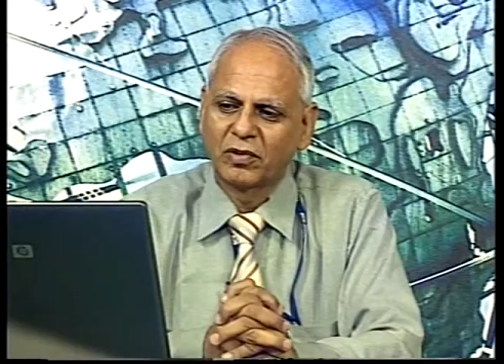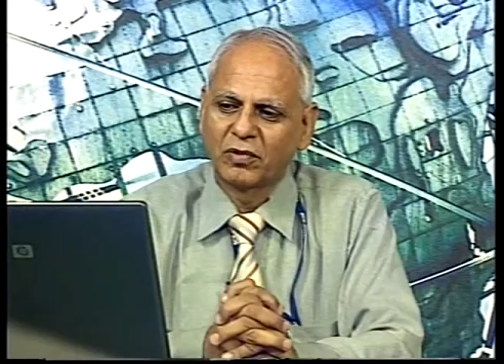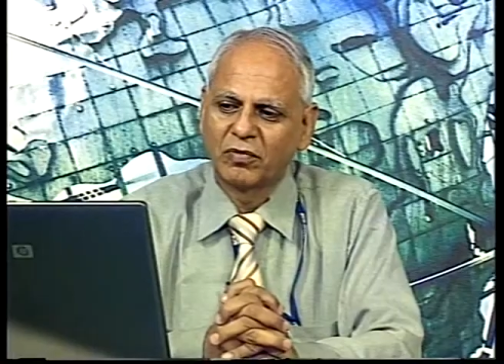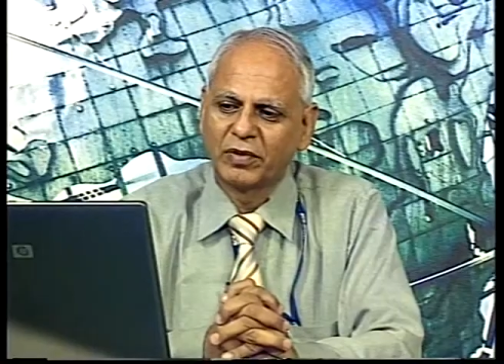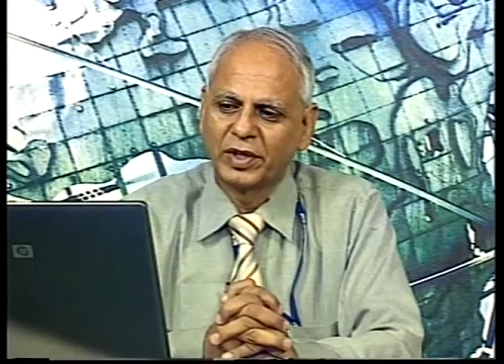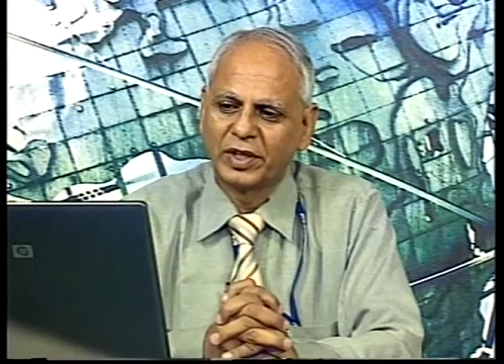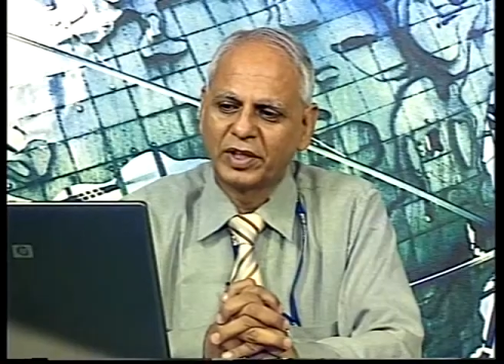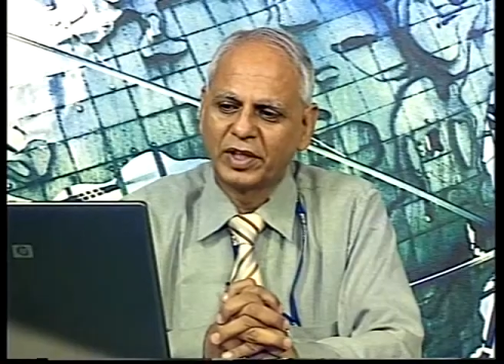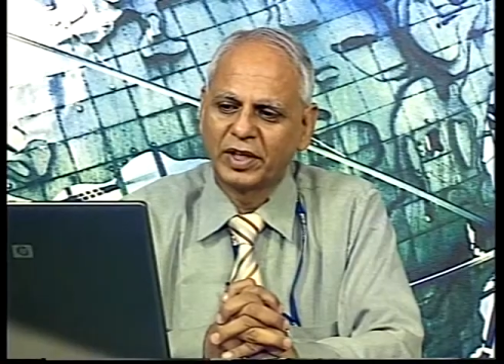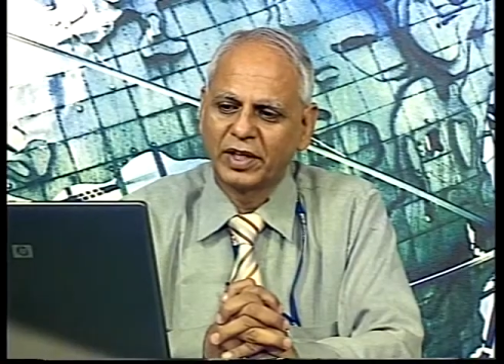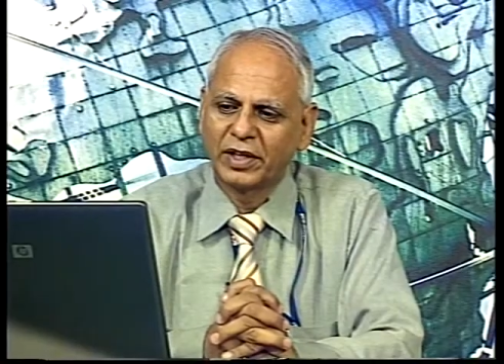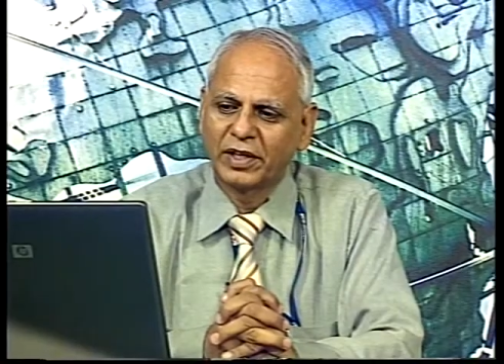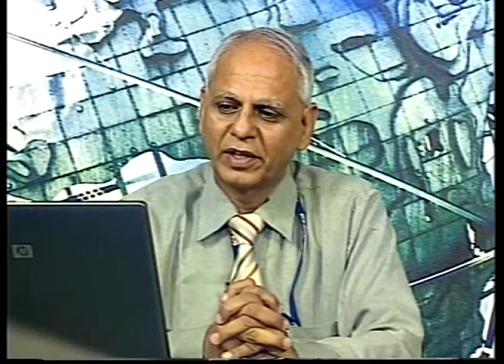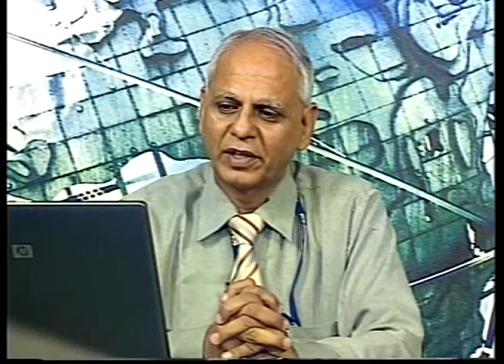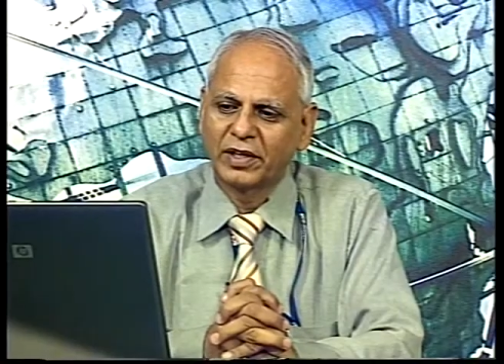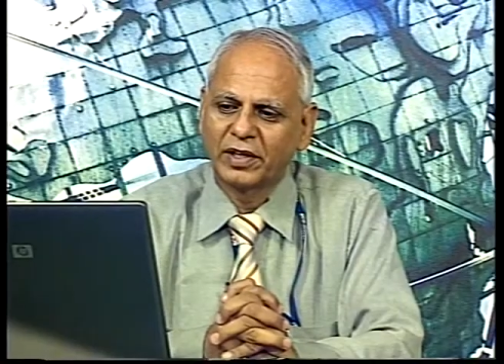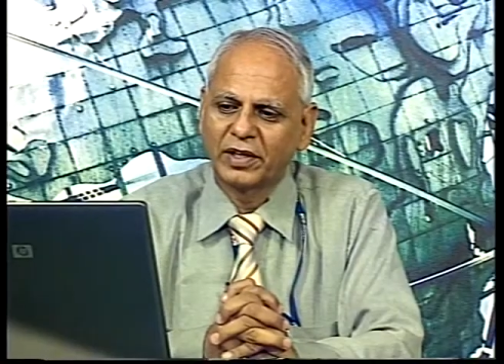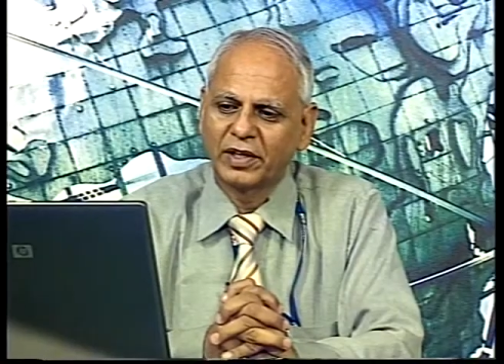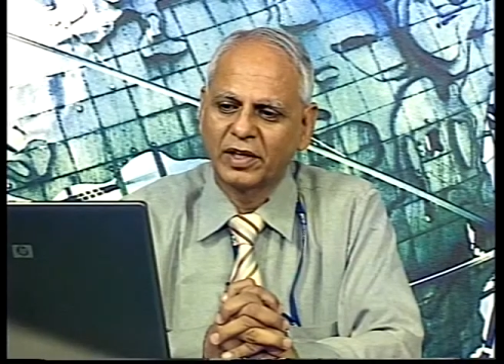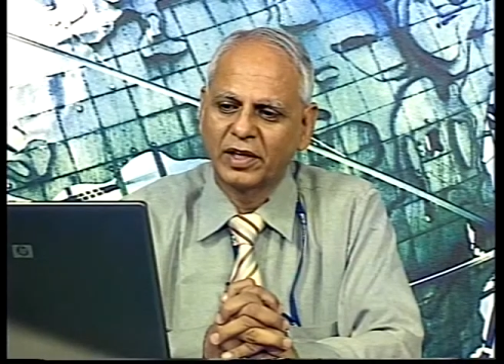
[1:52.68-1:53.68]
when the
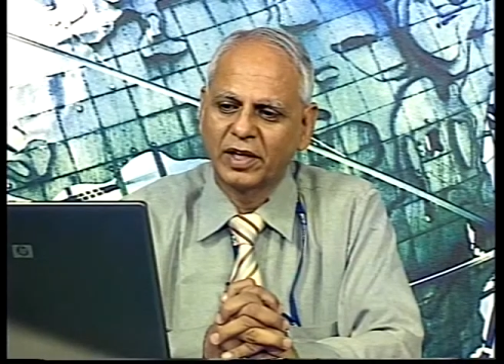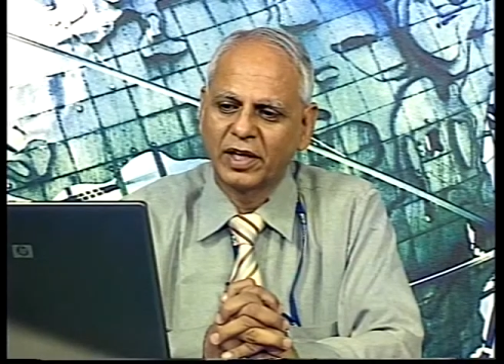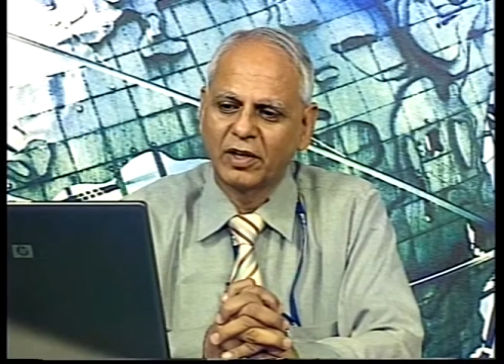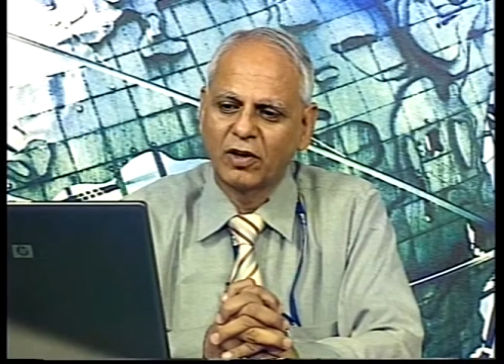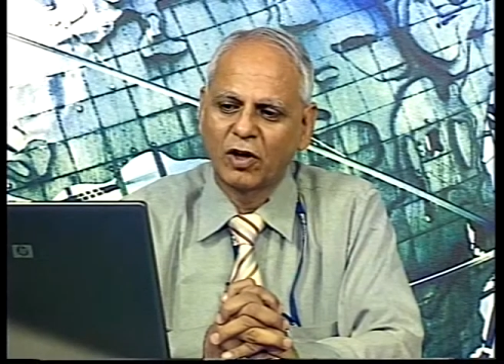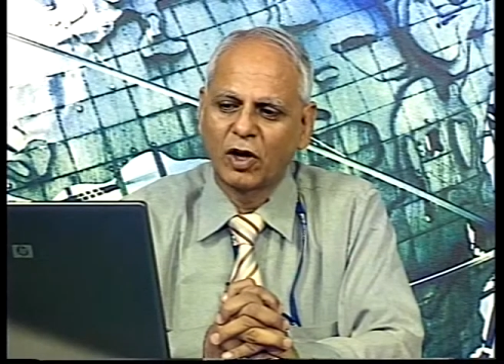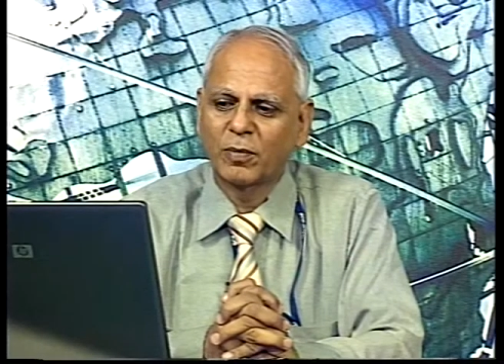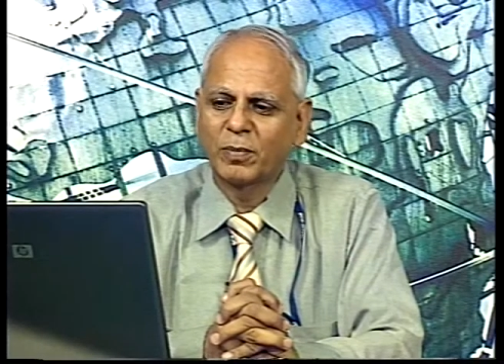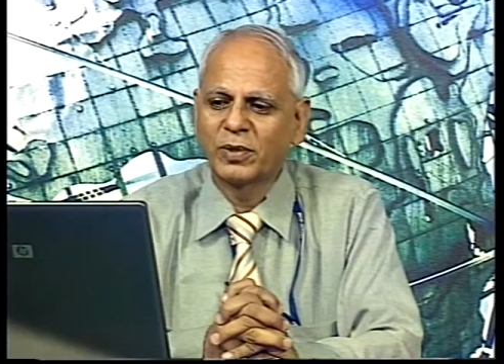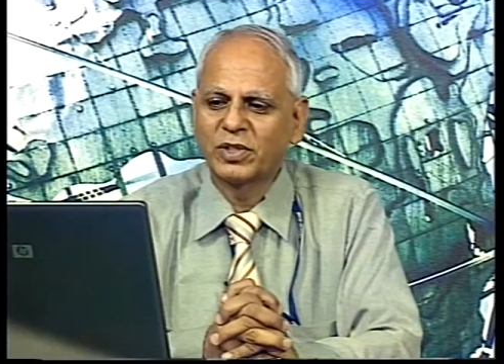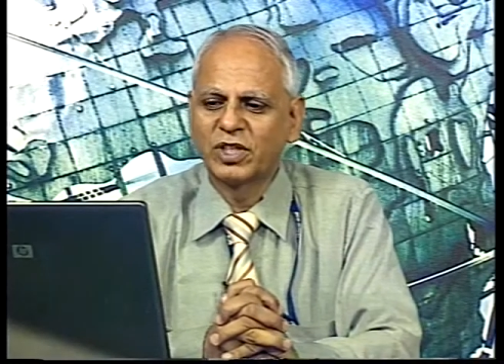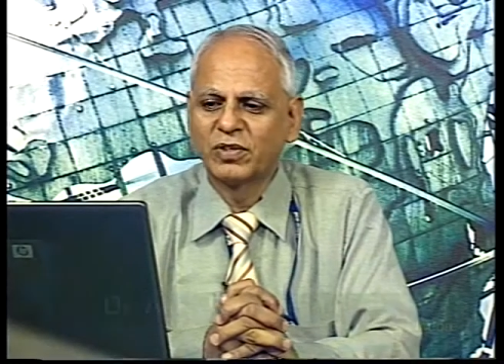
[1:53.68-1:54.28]
enormous